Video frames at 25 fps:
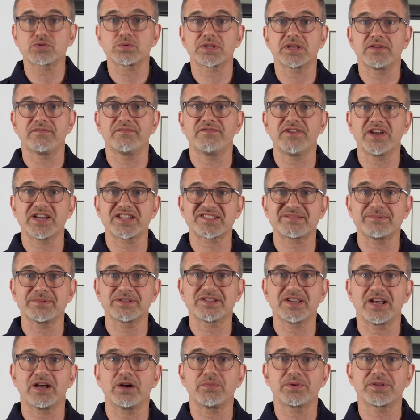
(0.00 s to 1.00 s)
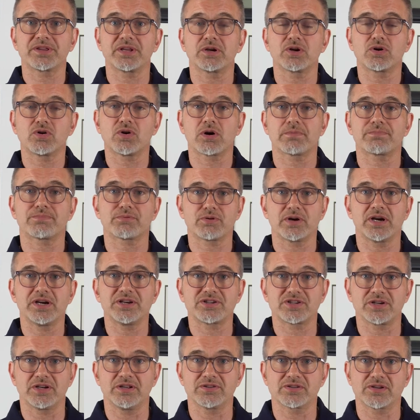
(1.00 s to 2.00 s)
with investments held within
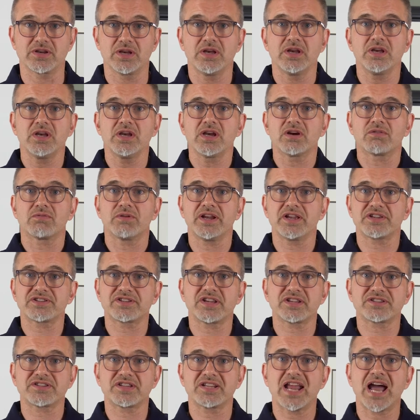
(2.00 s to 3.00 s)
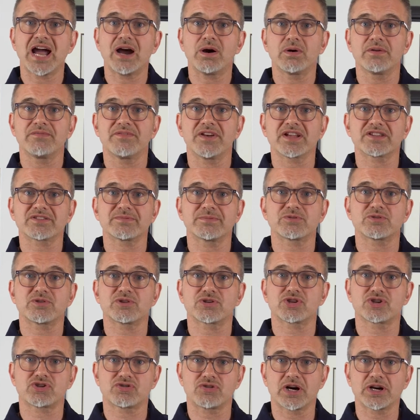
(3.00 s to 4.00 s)
corporations, reassessing how investments are
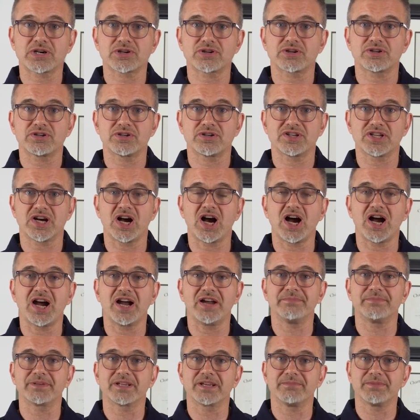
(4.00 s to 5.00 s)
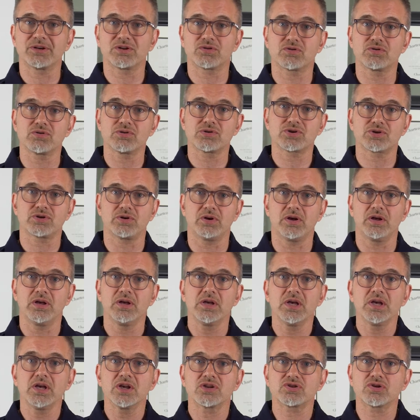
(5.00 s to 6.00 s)
structured and timed can be crucial.
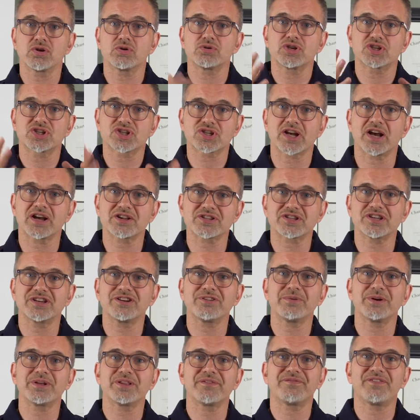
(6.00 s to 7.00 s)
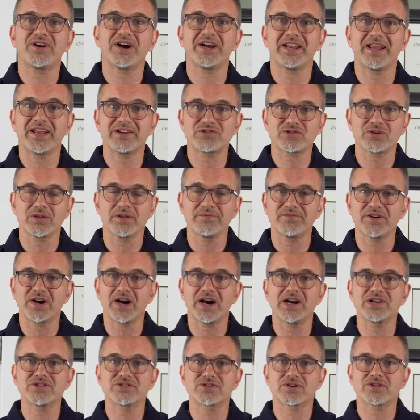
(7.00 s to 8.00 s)
So discussing with a financial
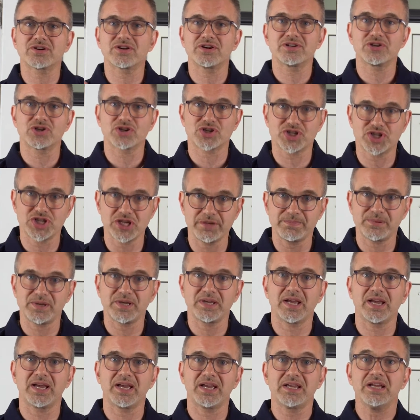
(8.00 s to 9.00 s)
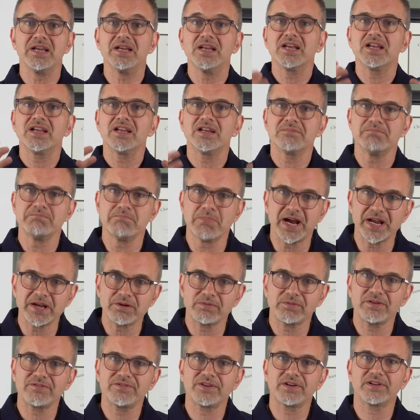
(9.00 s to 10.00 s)
advisor and your CPA might
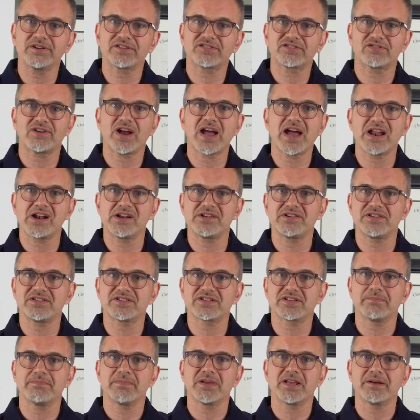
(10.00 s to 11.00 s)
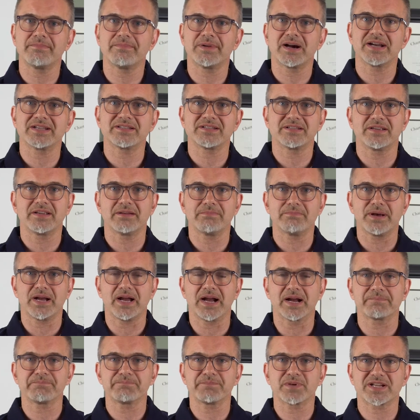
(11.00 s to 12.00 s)
reveal strategies to minimize the
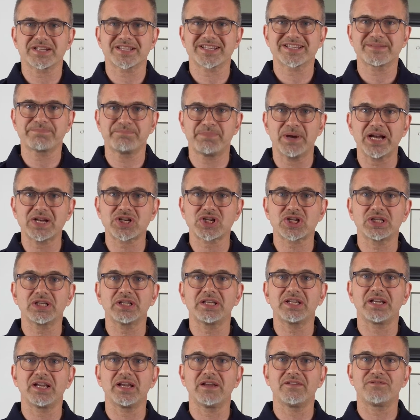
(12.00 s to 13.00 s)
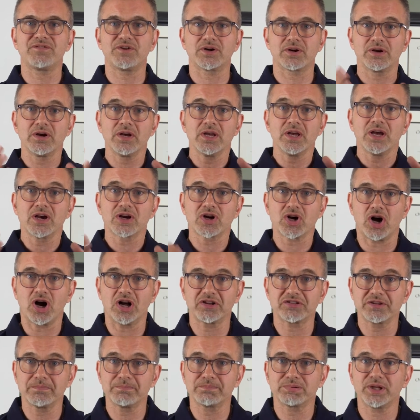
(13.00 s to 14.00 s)
impact, but especially if you're
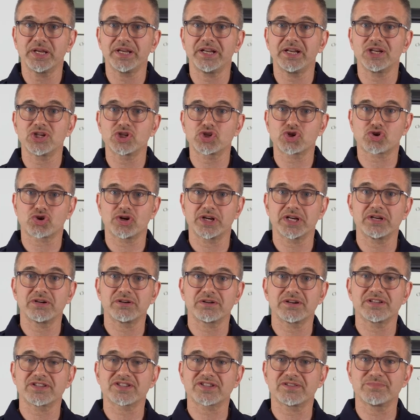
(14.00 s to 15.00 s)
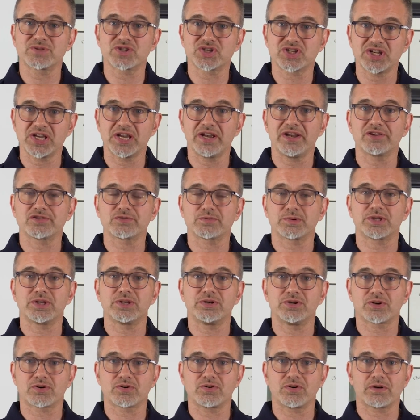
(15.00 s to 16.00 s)
contemplating triggering some sales within
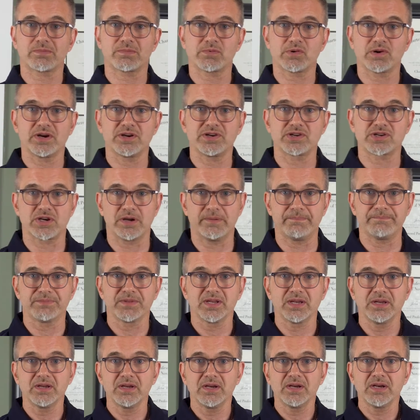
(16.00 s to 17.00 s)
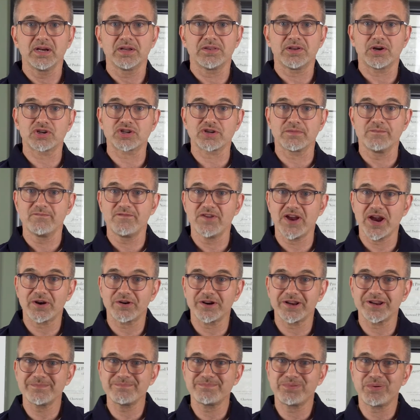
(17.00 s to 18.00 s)
your corporation. There are some
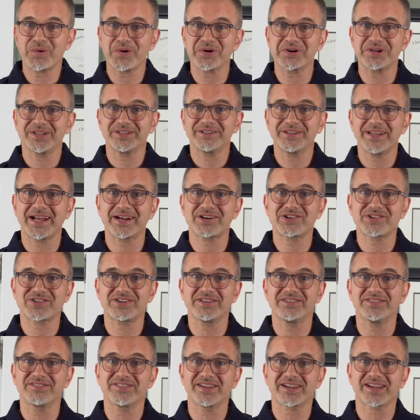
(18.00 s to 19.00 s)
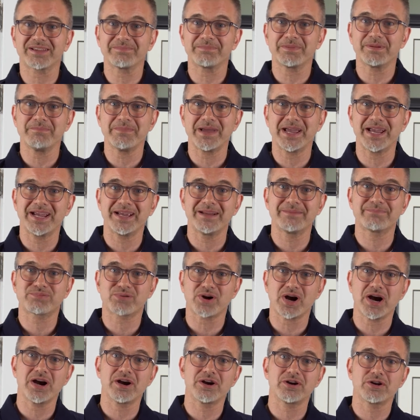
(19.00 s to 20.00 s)
very important elections that can be made
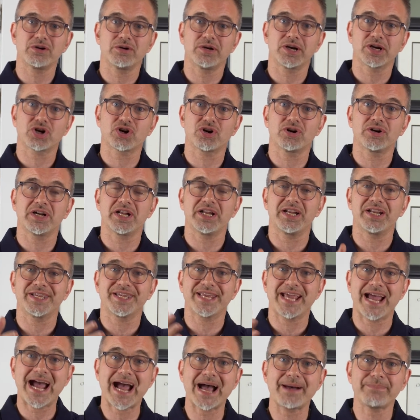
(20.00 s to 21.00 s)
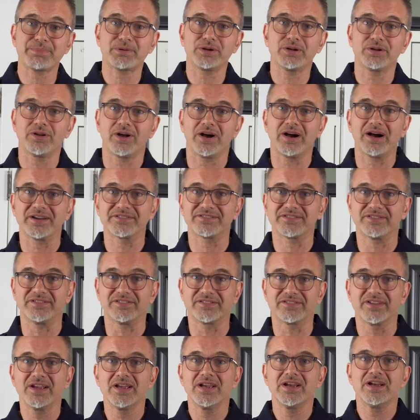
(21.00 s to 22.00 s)
prior to incurring any capital
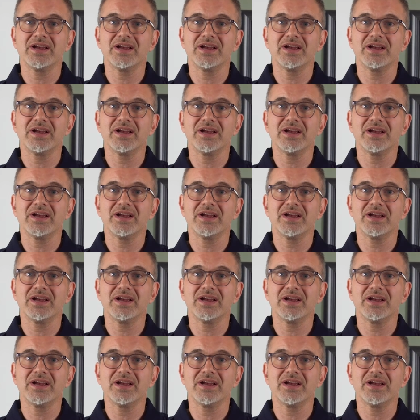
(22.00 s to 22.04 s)
losses